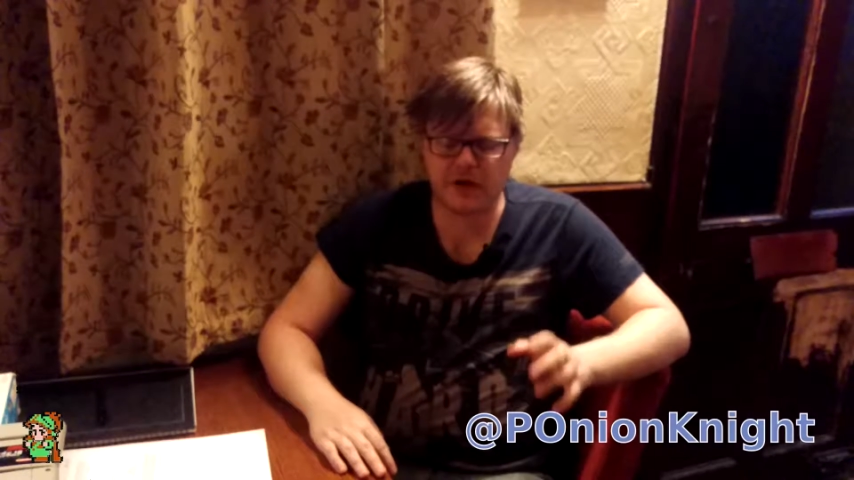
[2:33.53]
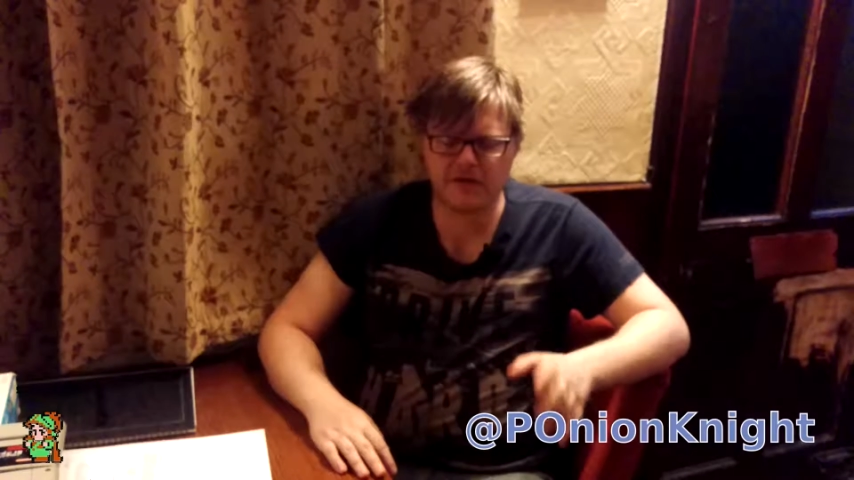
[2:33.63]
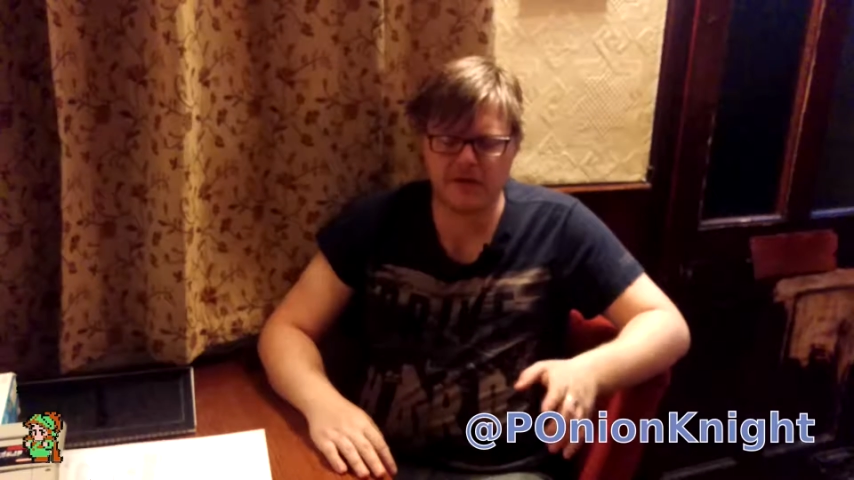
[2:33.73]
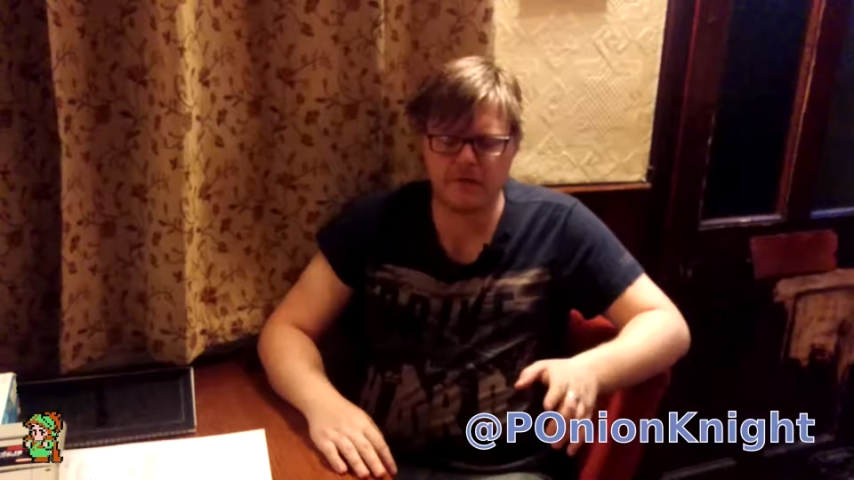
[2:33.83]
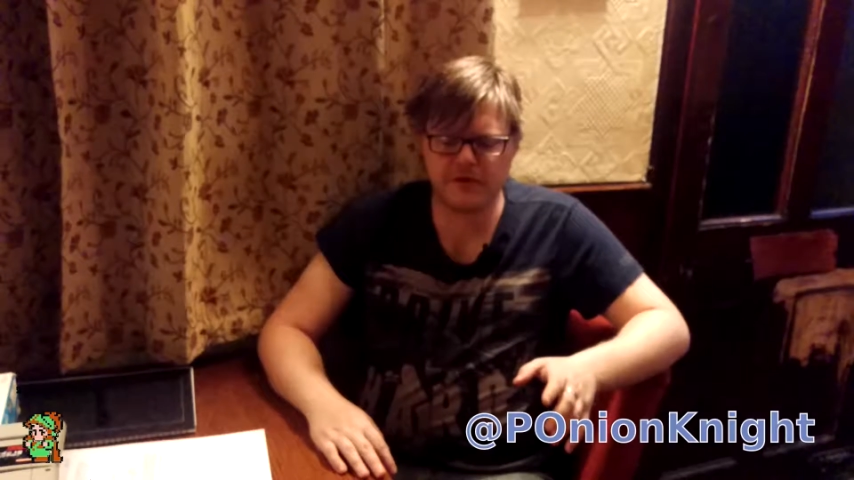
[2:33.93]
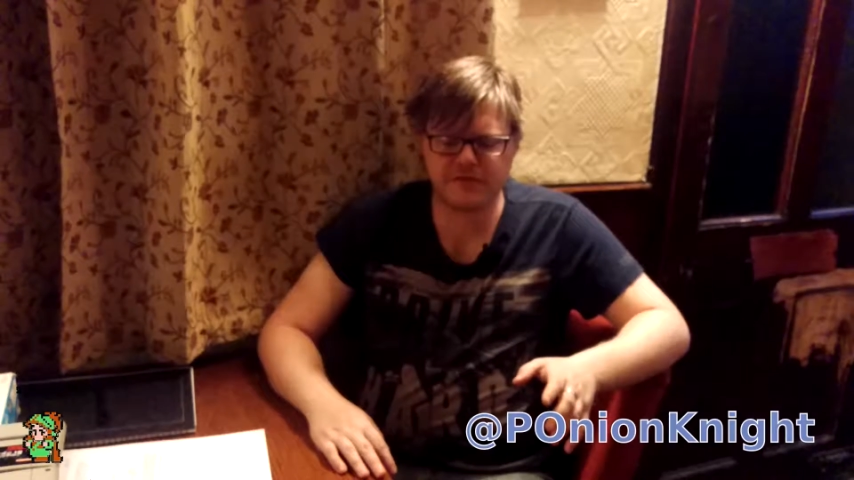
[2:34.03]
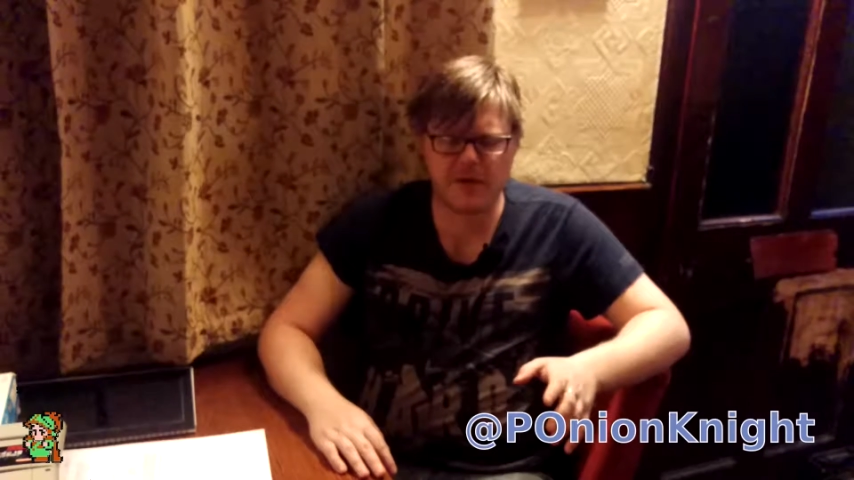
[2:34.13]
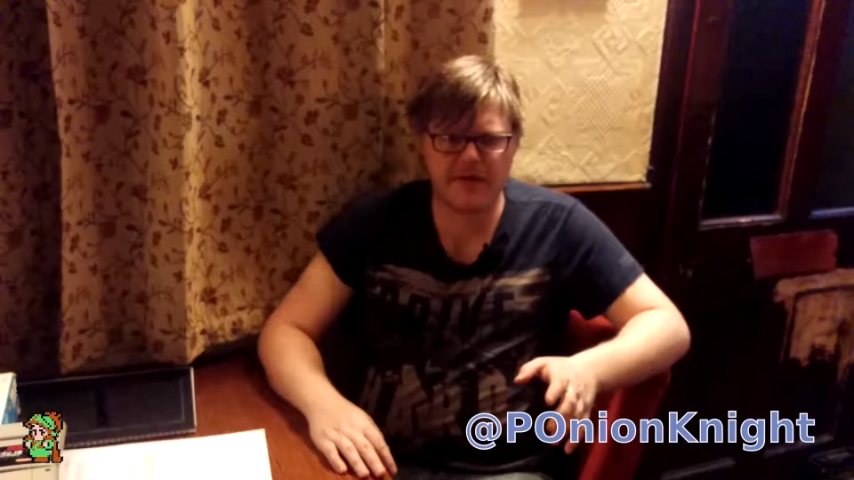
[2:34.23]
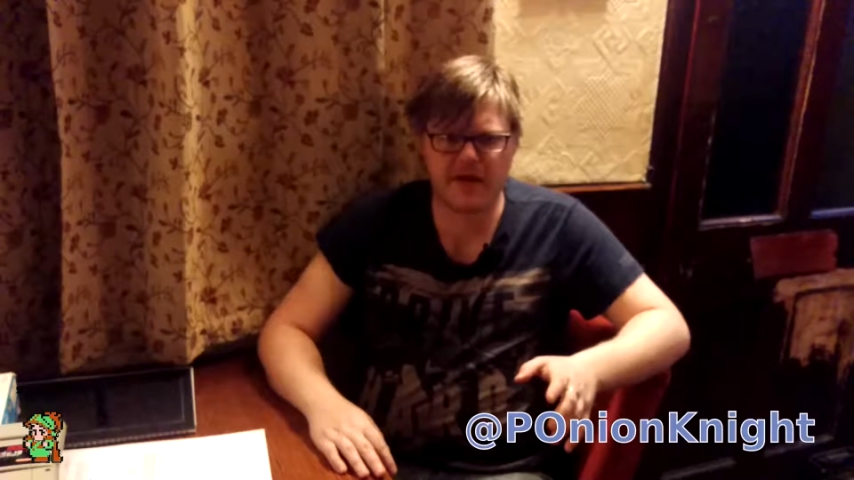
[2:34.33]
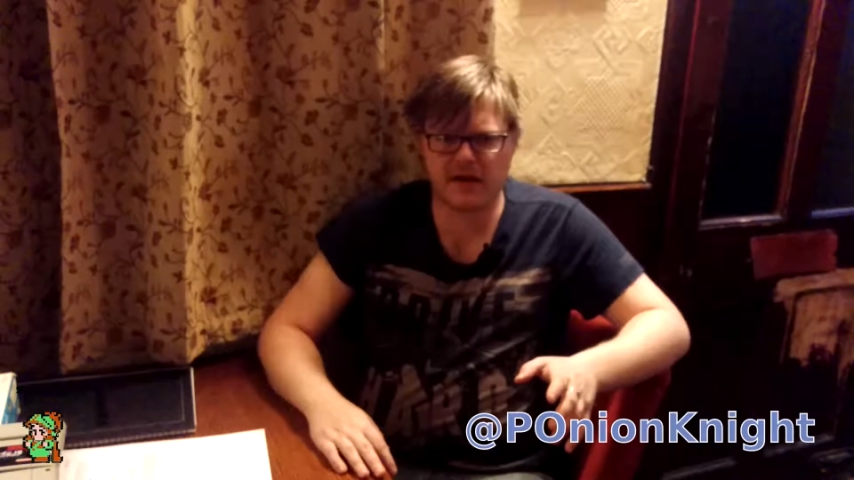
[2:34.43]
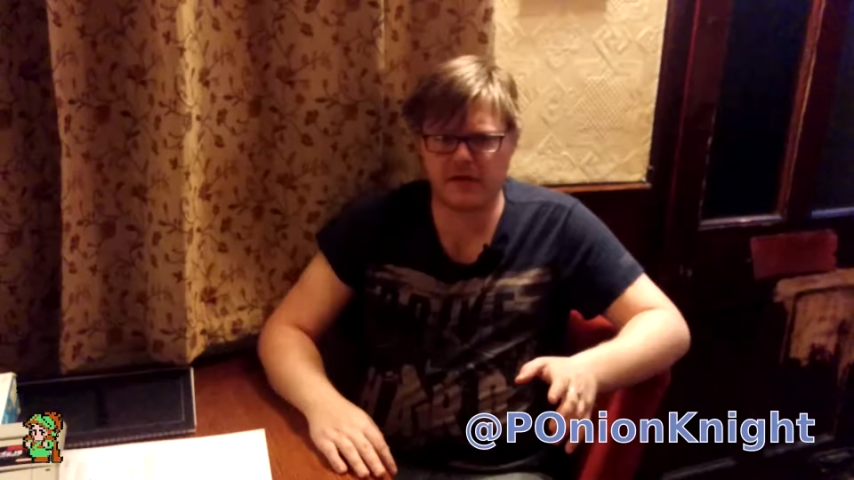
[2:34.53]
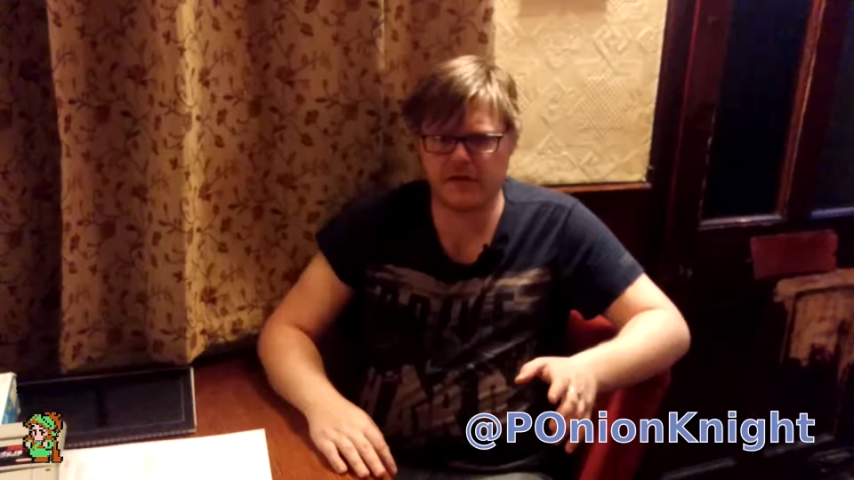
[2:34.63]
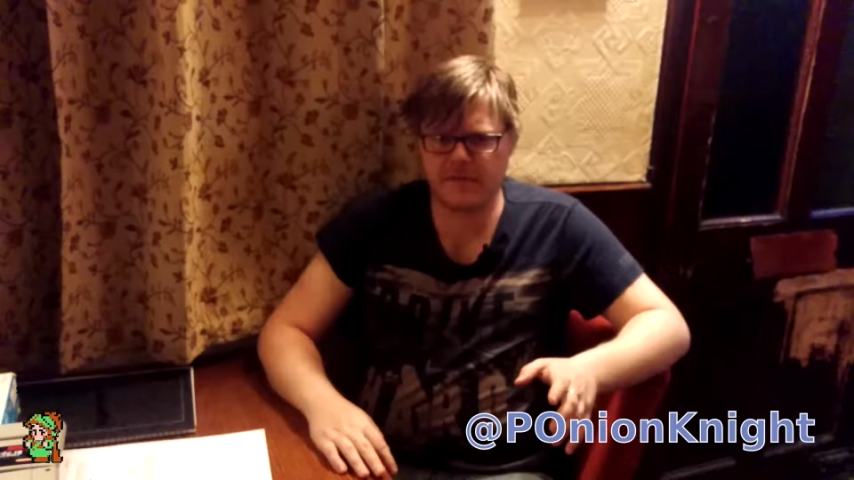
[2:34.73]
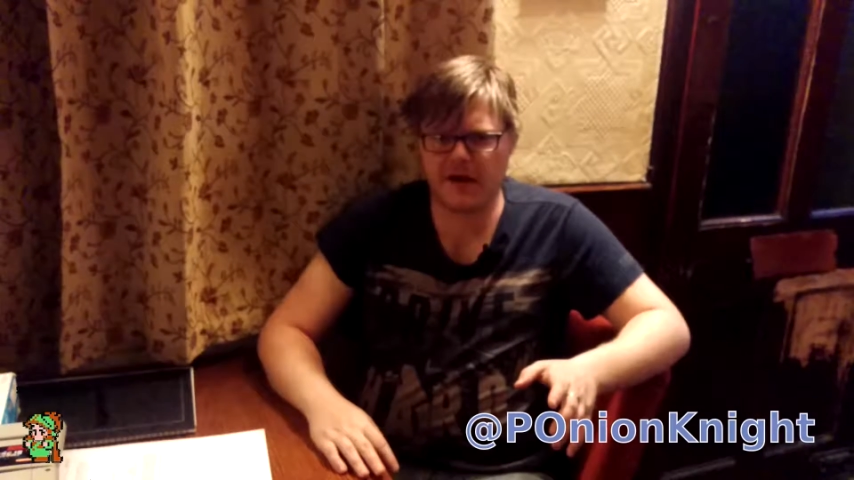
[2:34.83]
I don't want to spend that kind of